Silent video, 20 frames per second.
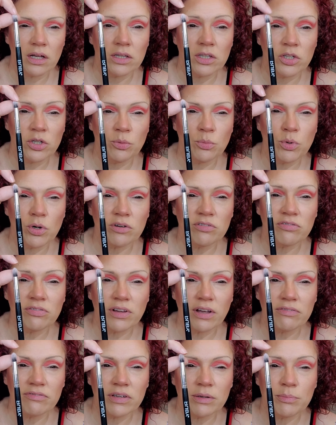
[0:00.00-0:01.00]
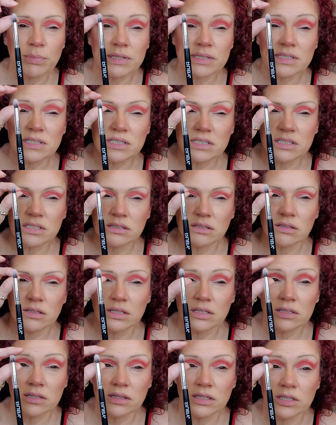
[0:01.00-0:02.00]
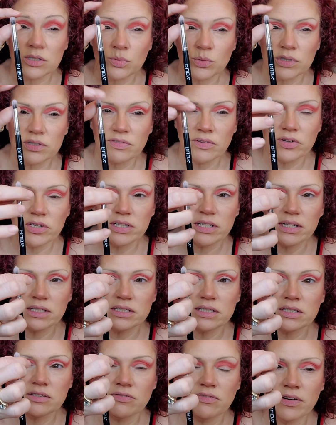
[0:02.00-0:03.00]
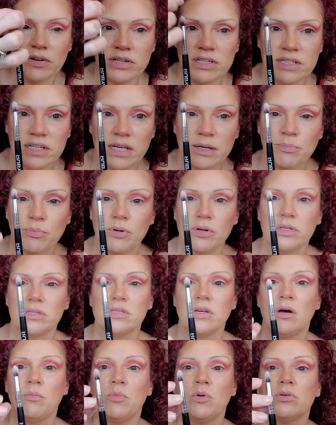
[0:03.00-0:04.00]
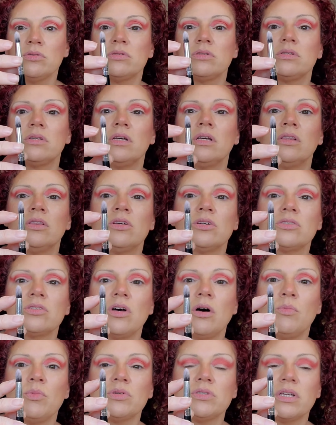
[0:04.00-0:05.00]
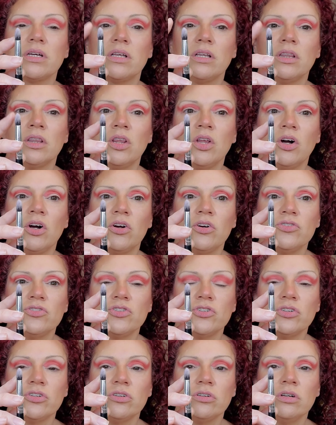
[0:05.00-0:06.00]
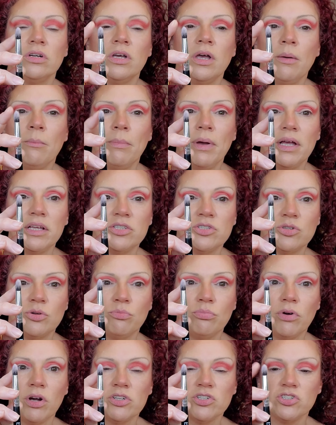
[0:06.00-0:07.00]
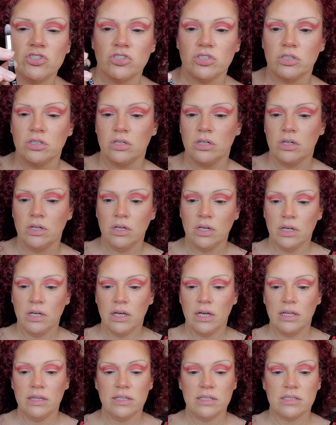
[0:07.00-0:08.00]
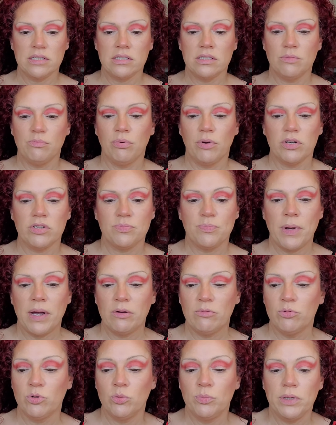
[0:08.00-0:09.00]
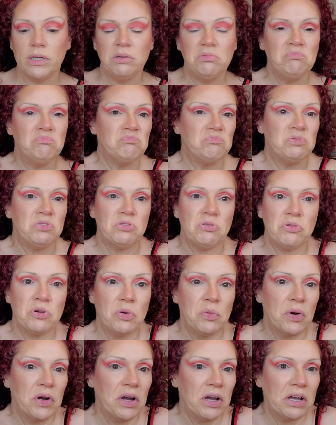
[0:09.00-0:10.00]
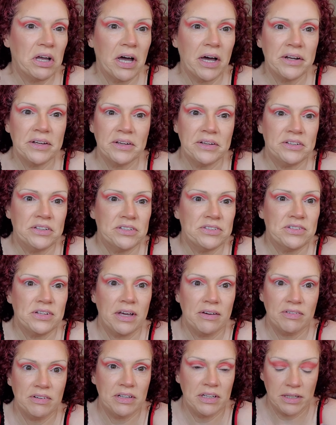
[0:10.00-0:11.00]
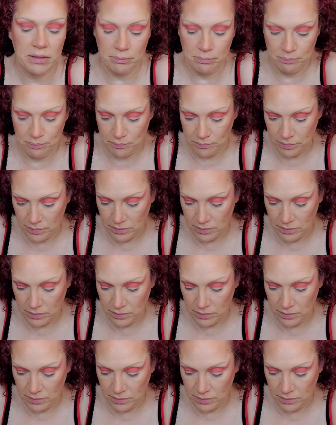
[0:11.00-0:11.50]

a little more fluffy, but still this one's very dense. It's very tapered. It looks almost like a larger pencil brush. And this is a brush by Ruby. Don't know where I got it. It doesn't have a name.